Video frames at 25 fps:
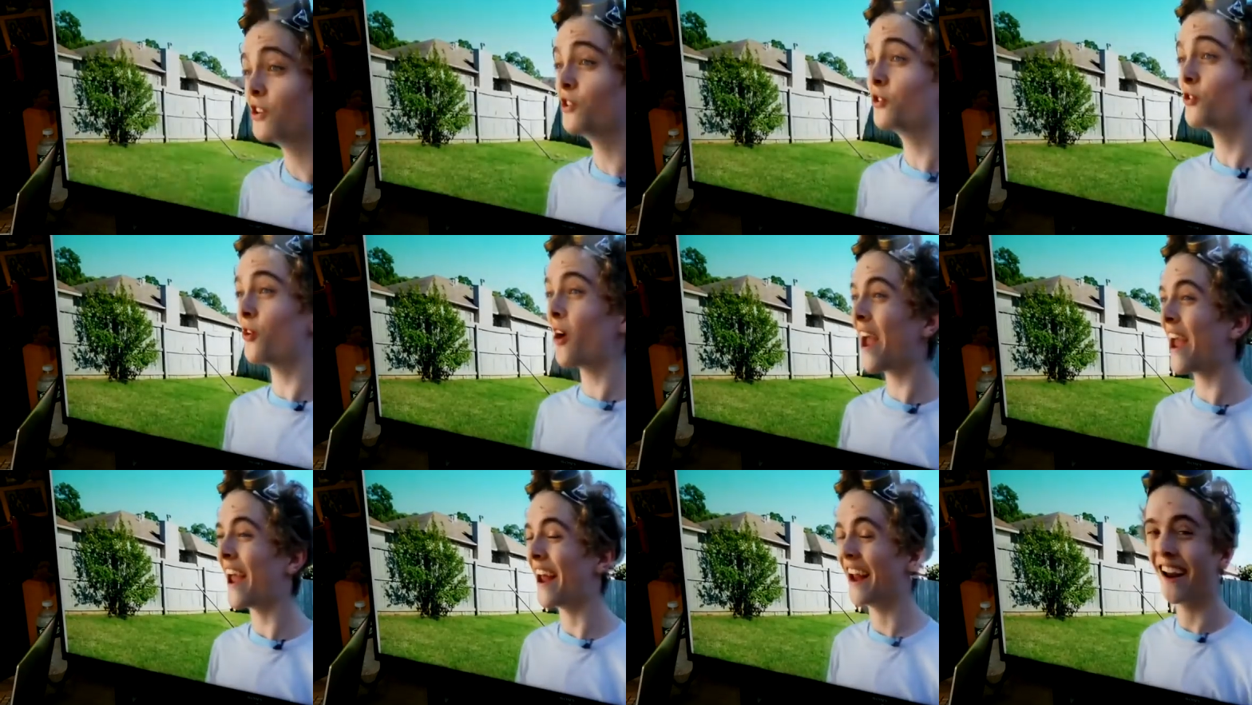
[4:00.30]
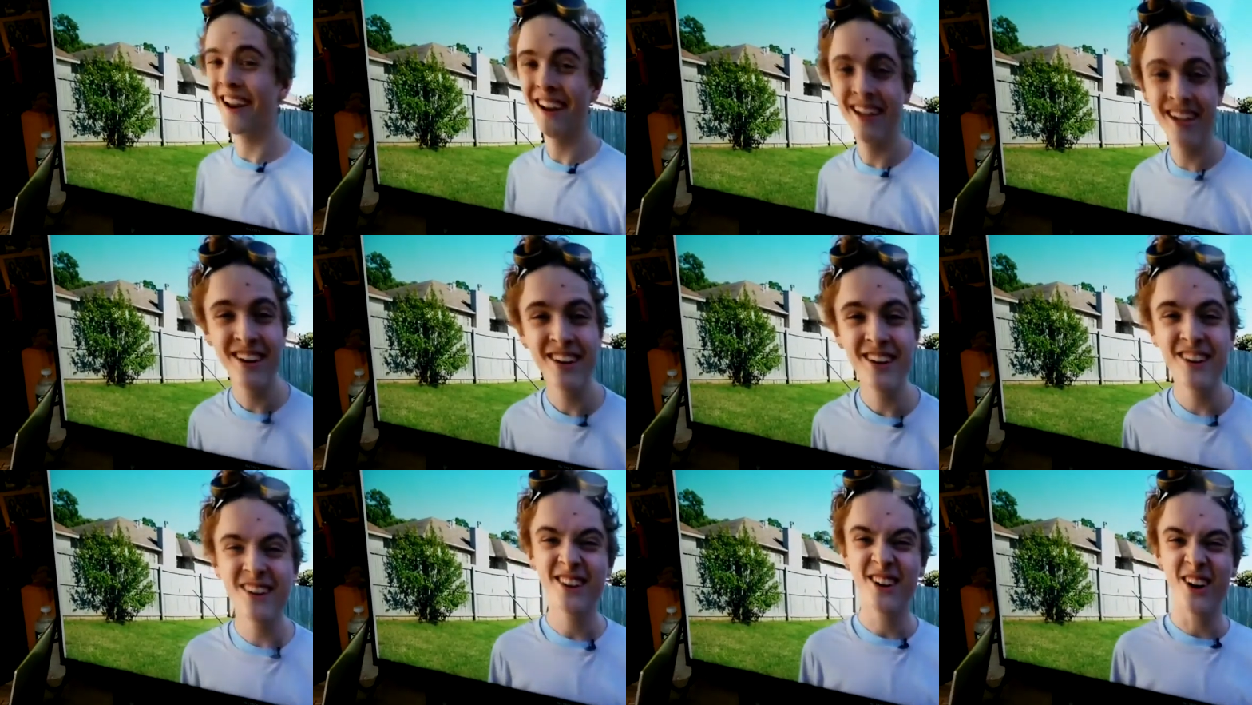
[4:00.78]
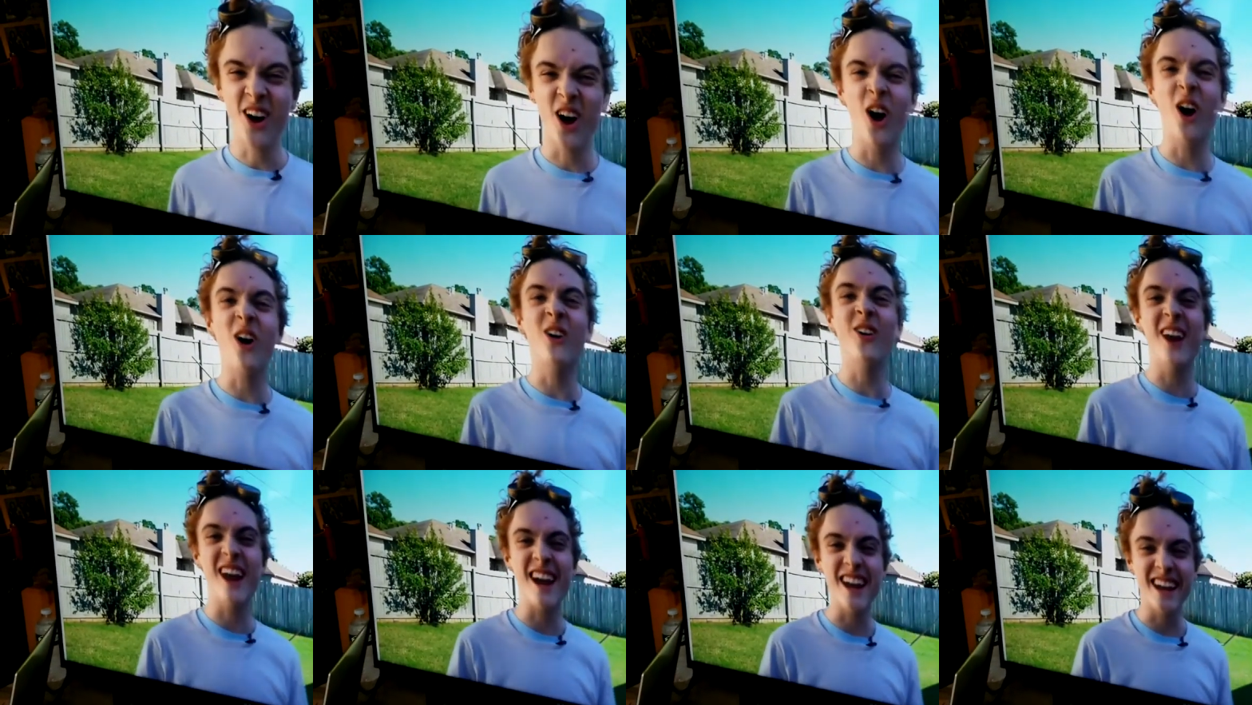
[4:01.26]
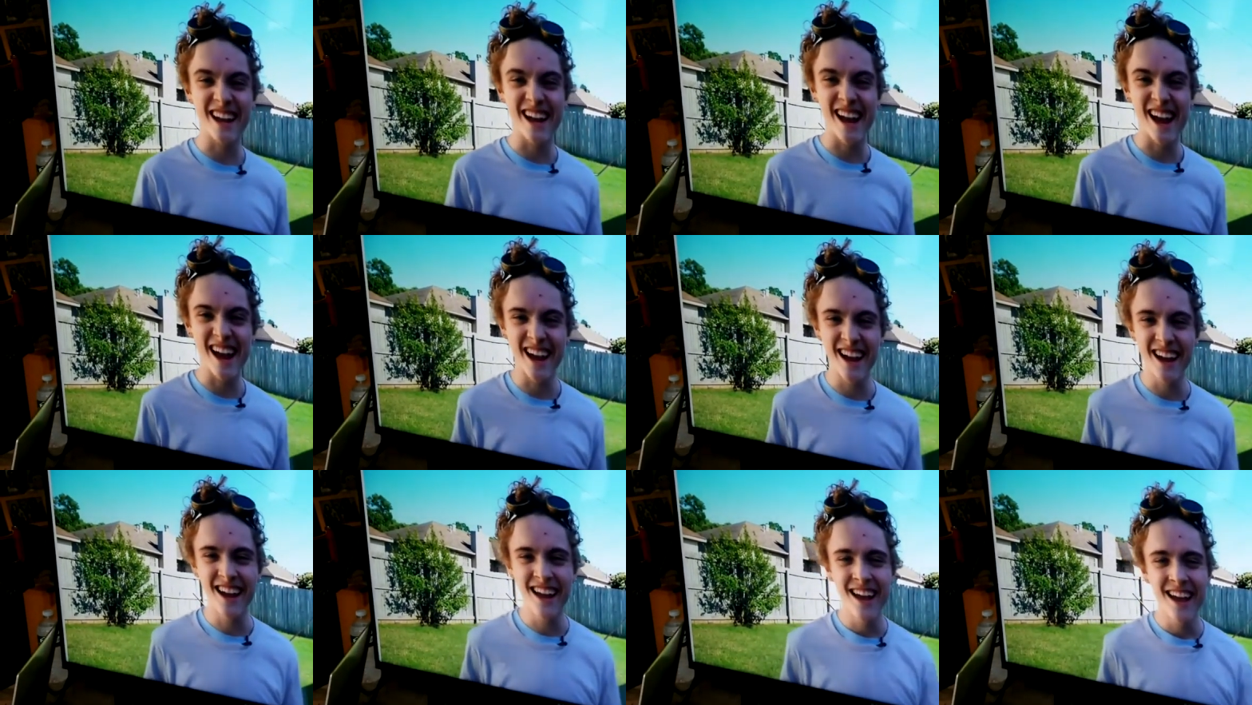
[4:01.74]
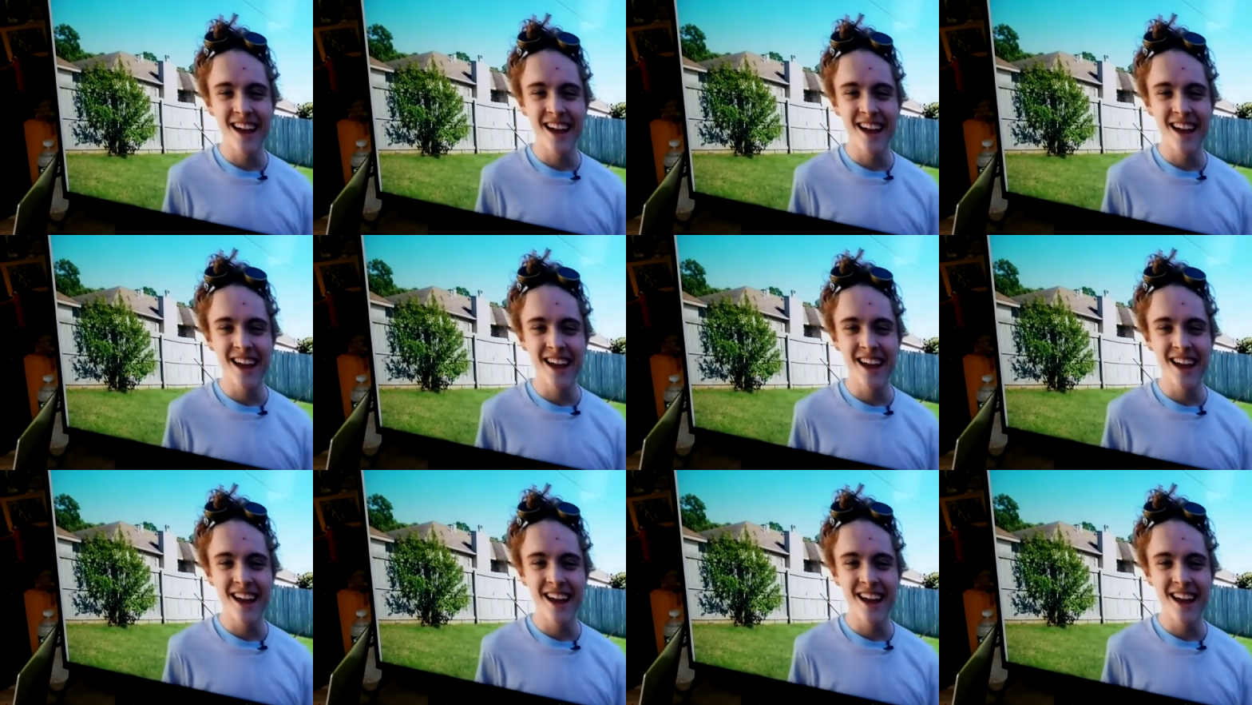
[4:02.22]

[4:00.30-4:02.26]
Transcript: Great! All right, gang.